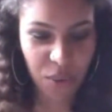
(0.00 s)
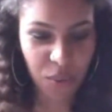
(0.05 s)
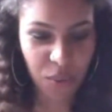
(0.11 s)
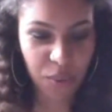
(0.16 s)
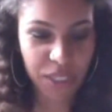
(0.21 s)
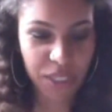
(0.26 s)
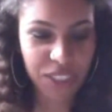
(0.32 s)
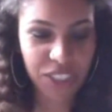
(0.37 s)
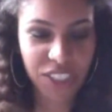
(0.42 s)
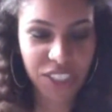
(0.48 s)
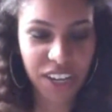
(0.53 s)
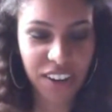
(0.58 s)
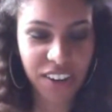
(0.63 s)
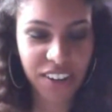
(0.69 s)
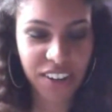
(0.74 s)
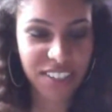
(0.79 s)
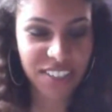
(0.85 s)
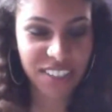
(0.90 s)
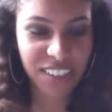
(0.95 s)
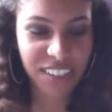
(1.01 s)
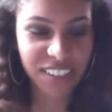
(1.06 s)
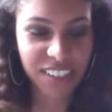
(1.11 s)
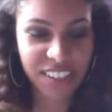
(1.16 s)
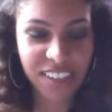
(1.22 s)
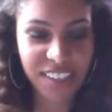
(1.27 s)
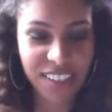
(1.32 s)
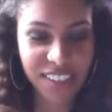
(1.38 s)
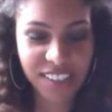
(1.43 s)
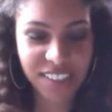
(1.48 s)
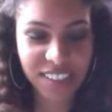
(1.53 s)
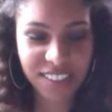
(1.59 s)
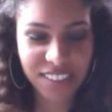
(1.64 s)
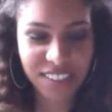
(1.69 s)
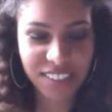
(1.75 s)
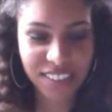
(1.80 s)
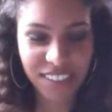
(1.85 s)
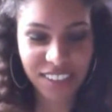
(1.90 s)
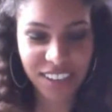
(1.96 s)
Will shared his
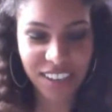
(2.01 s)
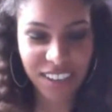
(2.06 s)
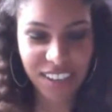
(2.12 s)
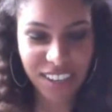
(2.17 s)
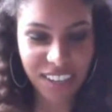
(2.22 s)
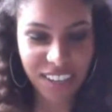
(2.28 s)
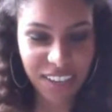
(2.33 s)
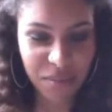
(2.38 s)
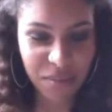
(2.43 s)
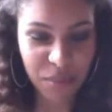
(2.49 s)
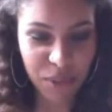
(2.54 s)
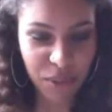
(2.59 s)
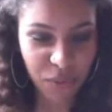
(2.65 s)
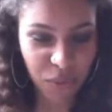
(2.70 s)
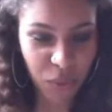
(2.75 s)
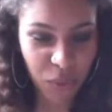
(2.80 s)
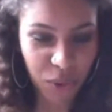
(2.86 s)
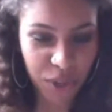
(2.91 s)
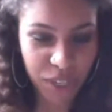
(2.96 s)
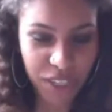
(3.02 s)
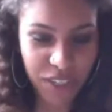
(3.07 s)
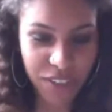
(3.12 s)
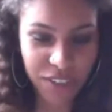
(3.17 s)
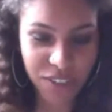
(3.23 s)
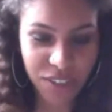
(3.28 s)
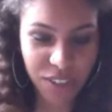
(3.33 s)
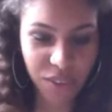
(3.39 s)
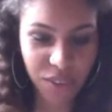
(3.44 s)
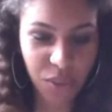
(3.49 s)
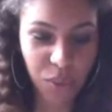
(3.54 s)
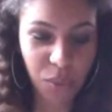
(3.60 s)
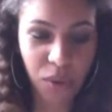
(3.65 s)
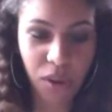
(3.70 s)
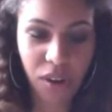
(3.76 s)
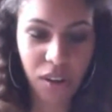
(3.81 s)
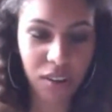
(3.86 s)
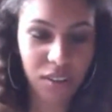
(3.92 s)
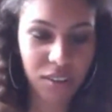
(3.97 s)
unease. He had been 4 years on the
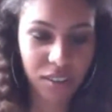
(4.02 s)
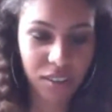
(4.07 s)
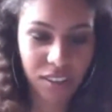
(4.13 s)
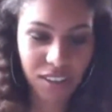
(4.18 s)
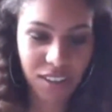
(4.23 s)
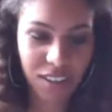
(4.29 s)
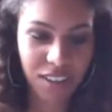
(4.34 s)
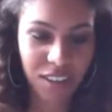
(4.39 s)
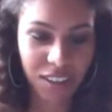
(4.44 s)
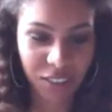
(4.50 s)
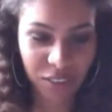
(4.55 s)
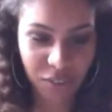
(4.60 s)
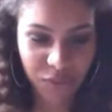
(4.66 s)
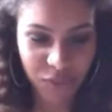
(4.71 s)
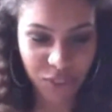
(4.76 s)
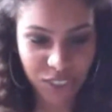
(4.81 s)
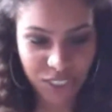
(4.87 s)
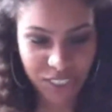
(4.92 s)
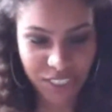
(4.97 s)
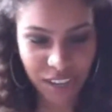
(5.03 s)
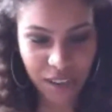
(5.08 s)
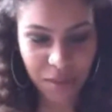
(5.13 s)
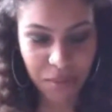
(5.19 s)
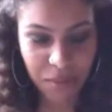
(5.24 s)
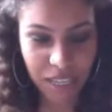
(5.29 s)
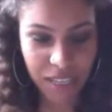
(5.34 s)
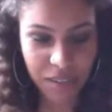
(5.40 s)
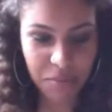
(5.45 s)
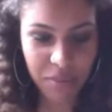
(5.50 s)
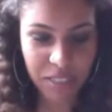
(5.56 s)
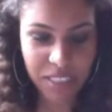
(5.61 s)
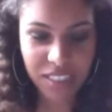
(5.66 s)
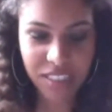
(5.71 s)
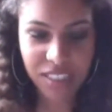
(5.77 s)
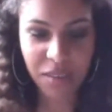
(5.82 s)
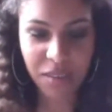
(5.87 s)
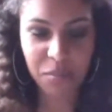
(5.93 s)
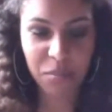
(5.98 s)
wall. The first time he had been
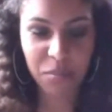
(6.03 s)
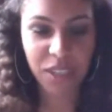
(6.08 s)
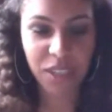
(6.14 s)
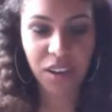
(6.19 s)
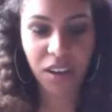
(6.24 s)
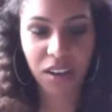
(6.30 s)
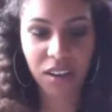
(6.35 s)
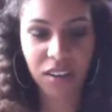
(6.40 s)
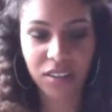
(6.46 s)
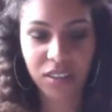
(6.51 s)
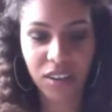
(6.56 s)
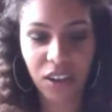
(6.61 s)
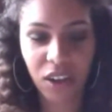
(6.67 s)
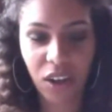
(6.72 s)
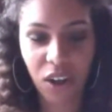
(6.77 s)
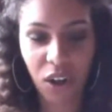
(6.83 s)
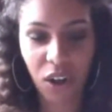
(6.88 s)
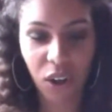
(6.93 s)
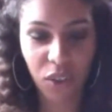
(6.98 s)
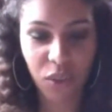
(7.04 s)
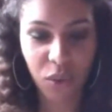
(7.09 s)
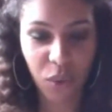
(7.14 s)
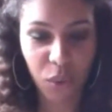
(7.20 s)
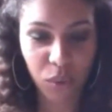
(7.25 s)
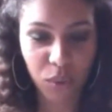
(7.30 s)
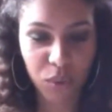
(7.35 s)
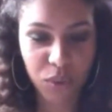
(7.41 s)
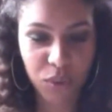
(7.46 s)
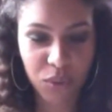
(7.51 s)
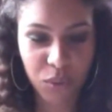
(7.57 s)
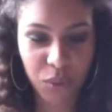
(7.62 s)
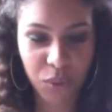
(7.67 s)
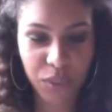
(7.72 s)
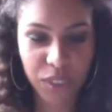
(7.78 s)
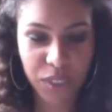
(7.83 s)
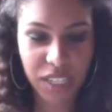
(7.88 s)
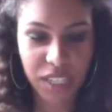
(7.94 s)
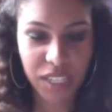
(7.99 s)
sent beyond, all the old
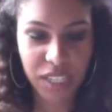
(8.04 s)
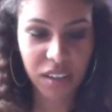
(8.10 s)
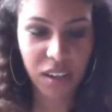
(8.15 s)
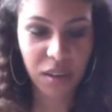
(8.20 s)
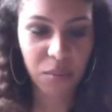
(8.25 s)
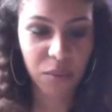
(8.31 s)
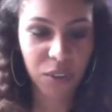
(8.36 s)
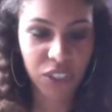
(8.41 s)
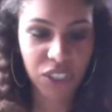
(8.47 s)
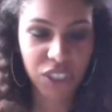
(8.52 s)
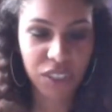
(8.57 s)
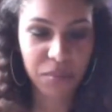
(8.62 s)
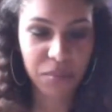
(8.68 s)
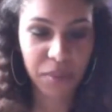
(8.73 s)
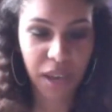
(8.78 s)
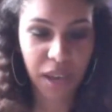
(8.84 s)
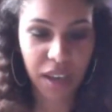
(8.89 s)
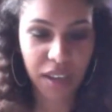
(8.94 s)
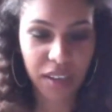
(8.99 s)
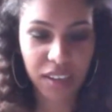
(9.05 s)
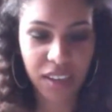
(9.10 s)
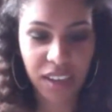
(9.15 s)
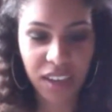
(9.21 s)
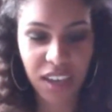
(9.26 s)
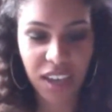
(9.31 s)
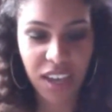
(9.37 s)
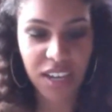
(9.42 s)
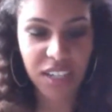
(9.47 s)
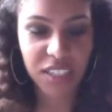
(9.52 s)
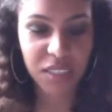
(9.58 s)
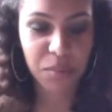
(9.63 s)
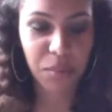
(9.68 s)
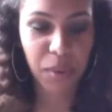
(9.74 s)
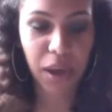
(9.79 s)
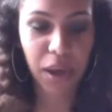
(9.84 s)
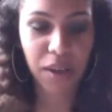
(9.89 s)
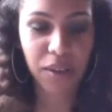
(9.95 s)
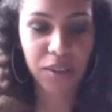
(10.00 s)
stories had come rushing back, and his
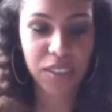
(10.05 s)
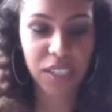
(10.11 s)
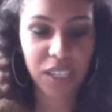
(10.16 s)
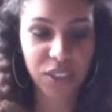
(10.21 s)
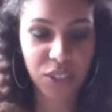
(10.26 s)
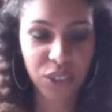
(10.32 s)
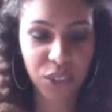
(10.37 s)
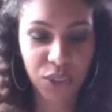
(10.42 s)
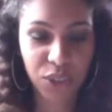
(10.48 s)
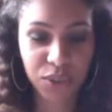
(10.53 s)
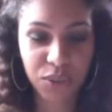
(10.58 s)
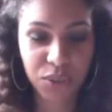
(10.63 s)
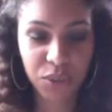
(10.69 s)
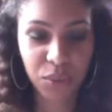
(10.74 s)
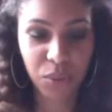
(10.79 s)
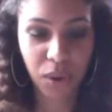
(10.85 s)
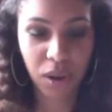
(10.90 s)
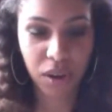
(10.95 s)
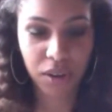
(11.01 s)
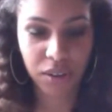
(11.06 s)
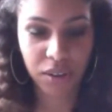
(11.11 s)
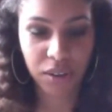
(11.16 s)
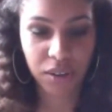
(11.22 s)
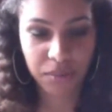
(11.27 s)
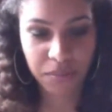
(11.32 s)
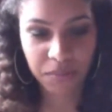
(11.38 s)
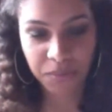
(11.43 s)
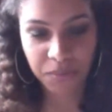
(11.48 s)
bowels had turned to water.